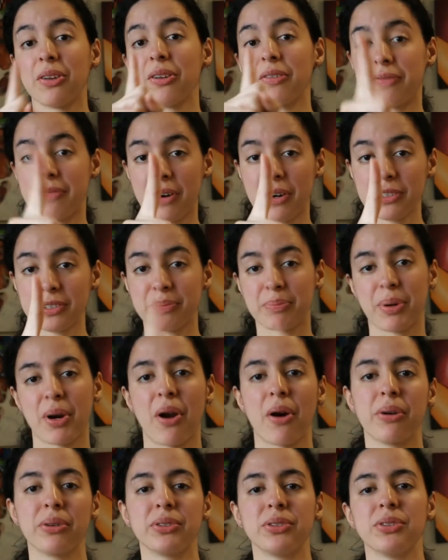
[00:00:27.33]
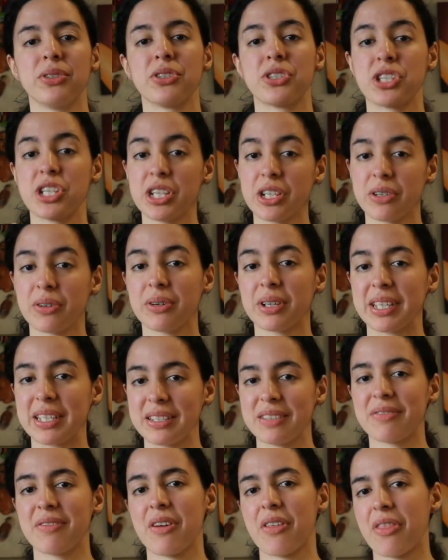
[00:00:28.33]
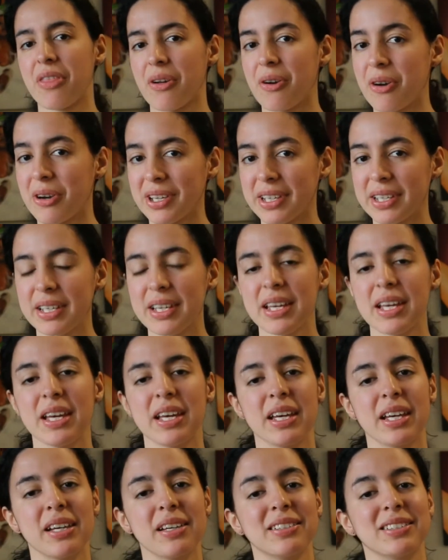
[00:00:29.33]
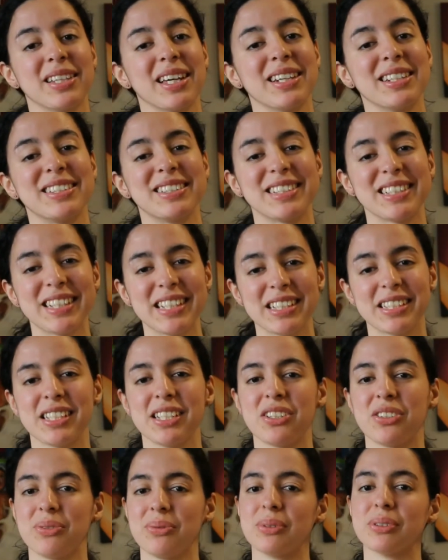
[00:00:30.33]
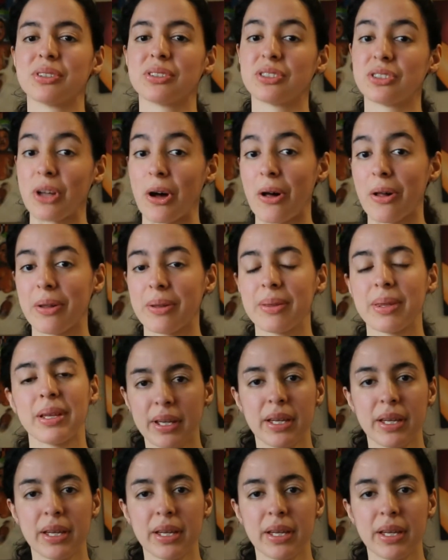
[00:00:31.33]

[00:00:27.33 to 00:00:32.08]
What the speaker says: the first pro to the Chicco Keyfit 30 is that it's easy to install.